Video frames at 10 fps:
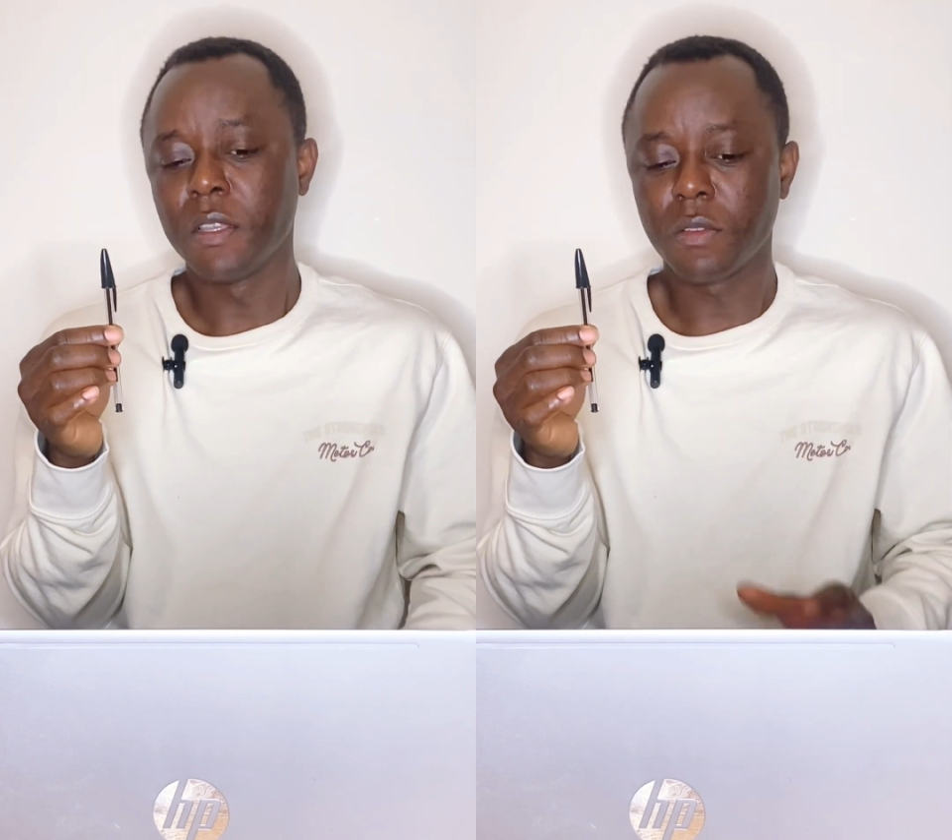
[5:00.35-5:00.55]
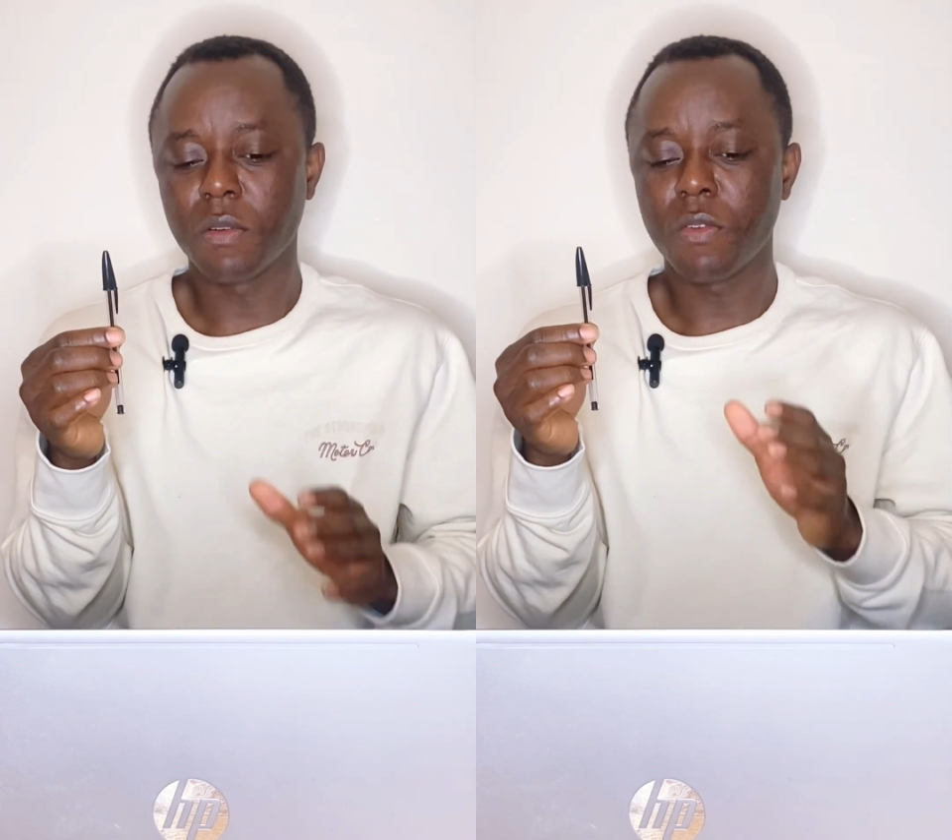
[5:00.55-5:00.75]

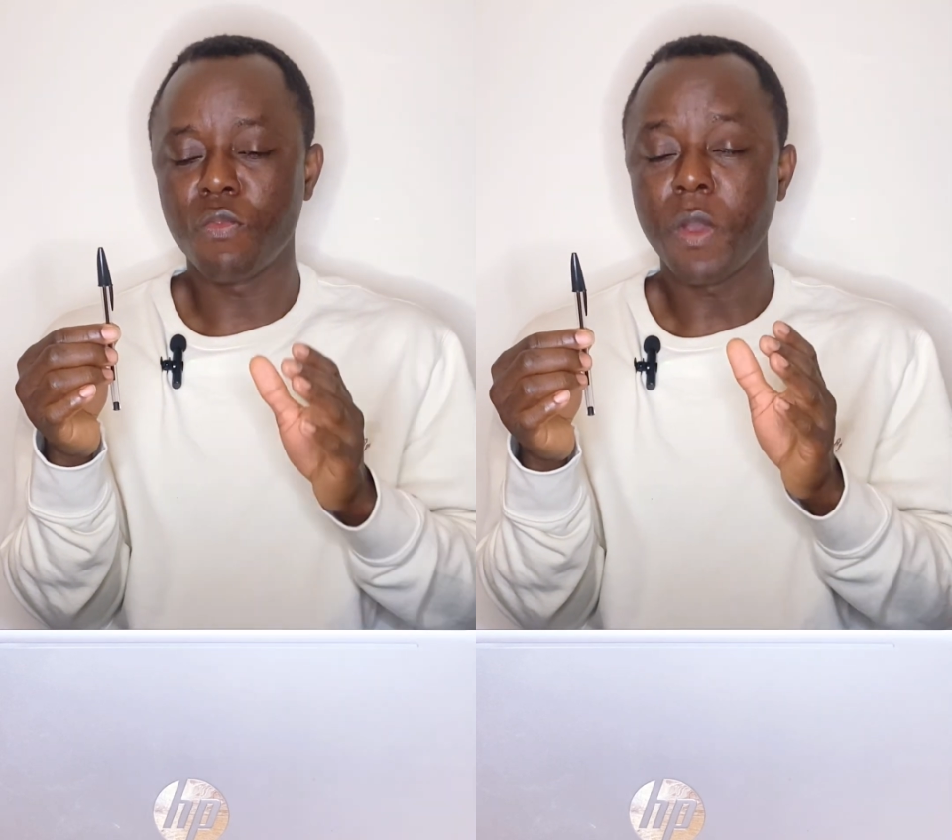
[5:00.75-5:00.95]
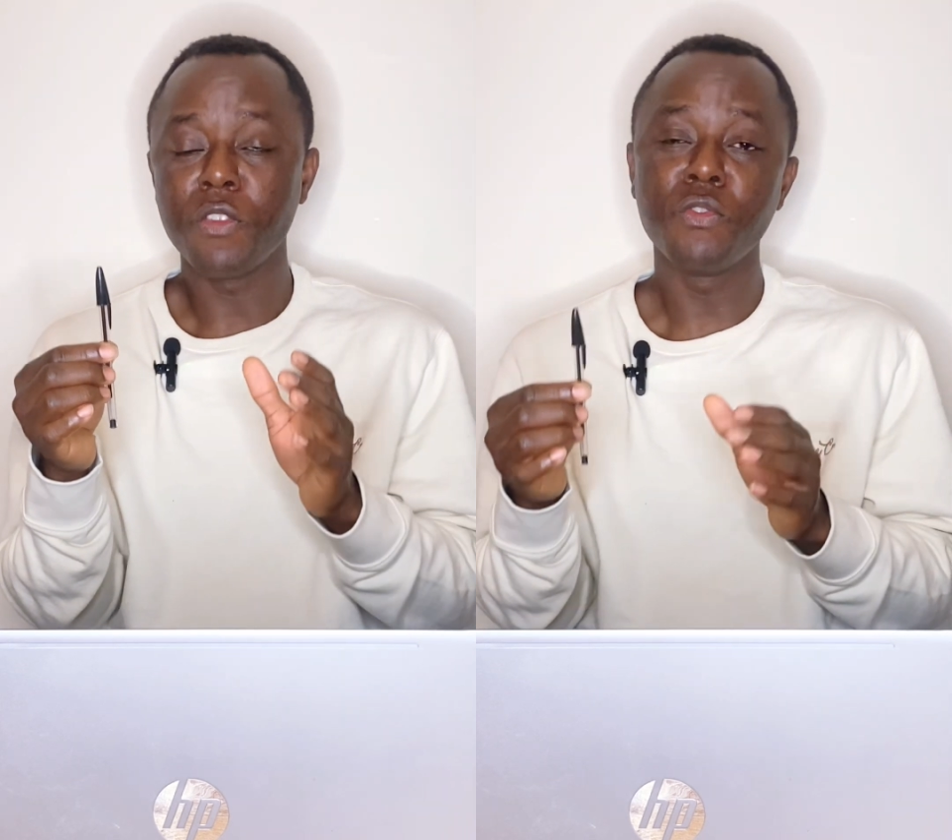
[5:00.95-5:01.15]
So
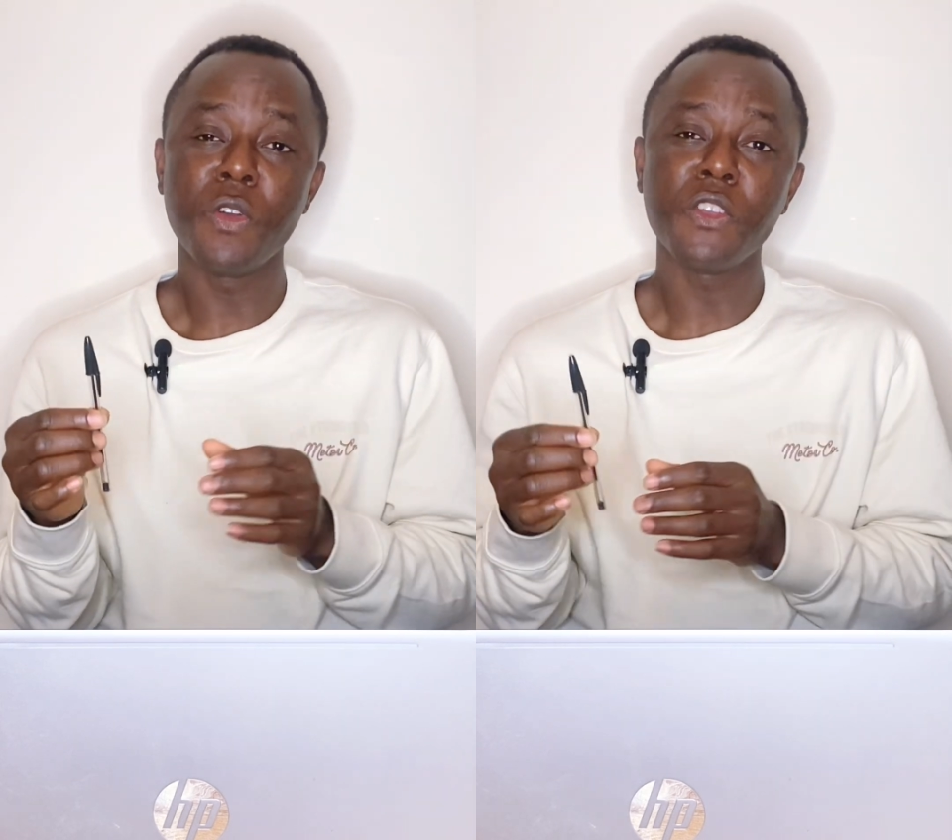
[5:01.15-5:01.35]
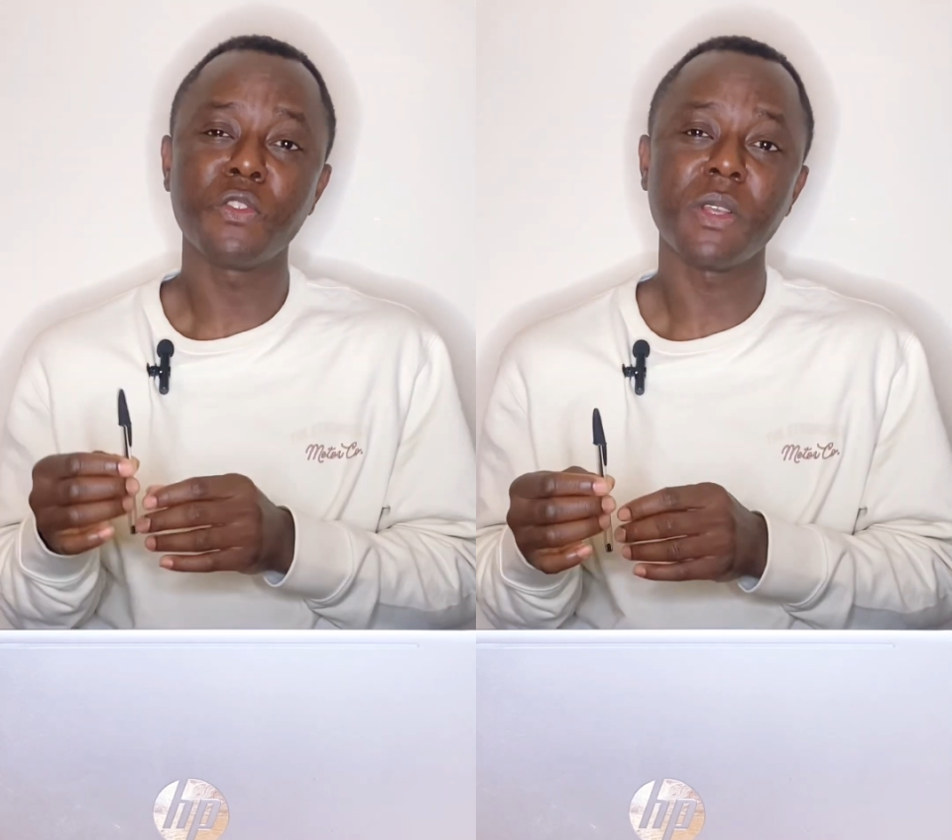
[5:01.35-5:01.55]
when you
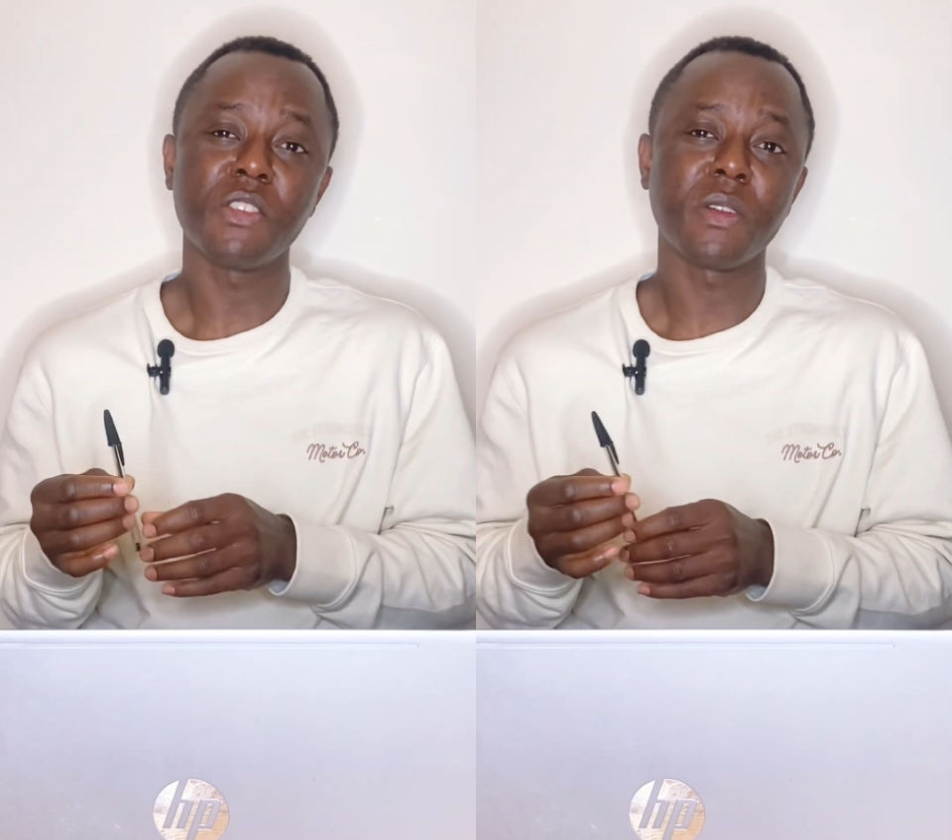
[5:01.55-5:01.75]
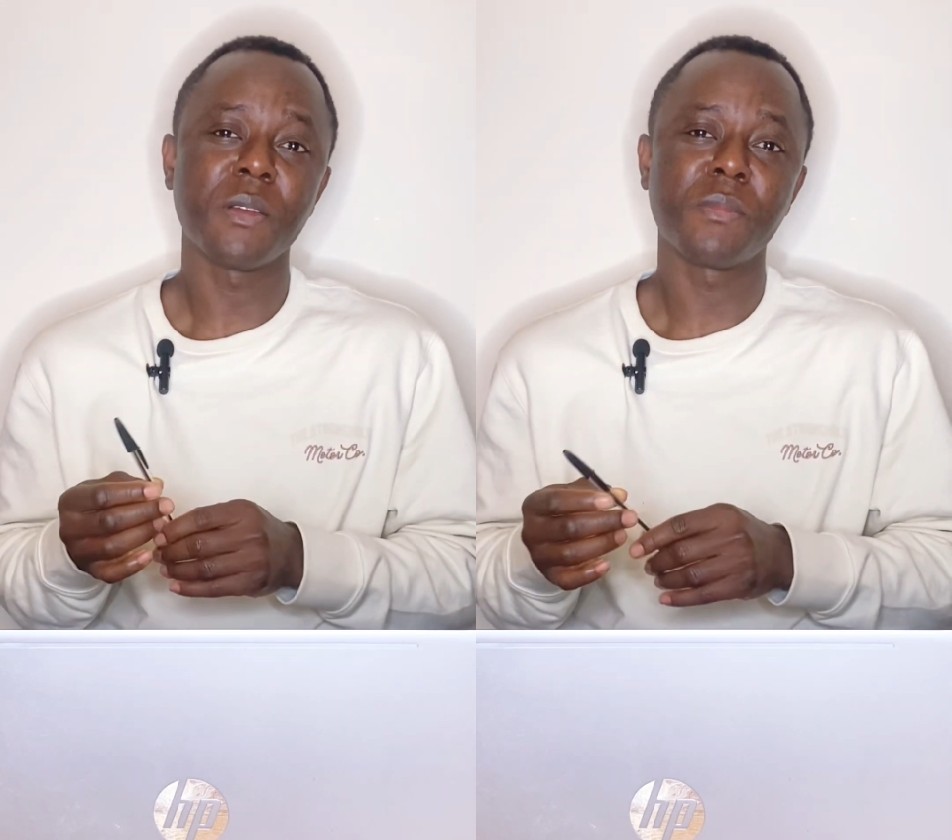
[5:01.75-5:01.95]
go into the
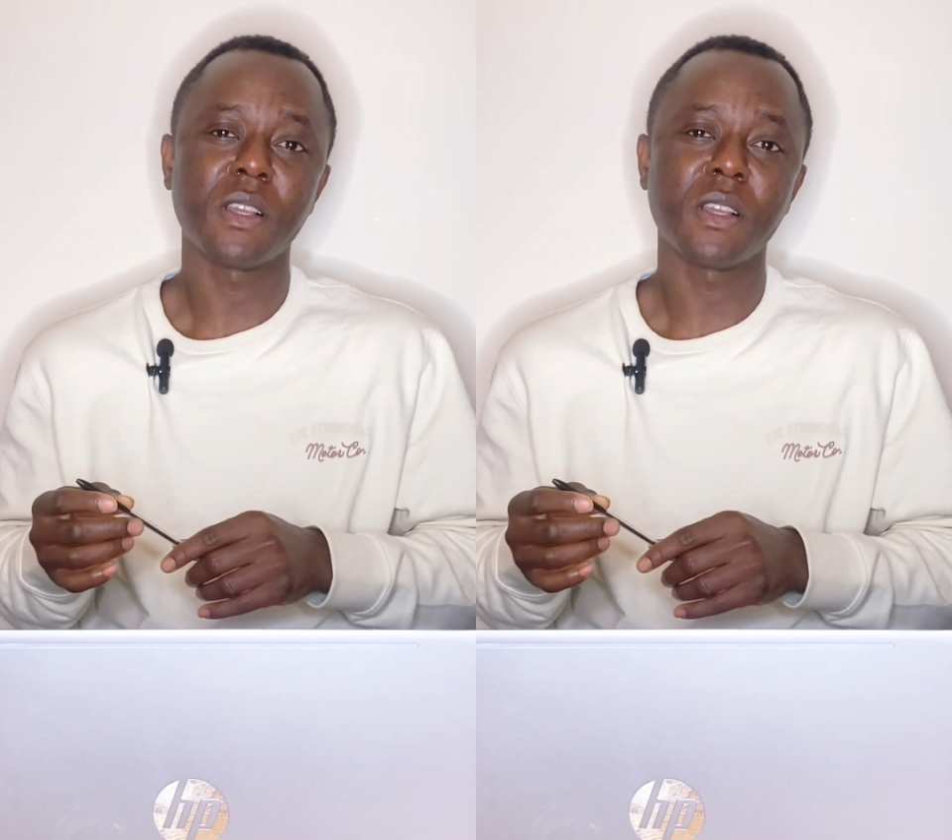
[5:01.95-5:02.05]
trading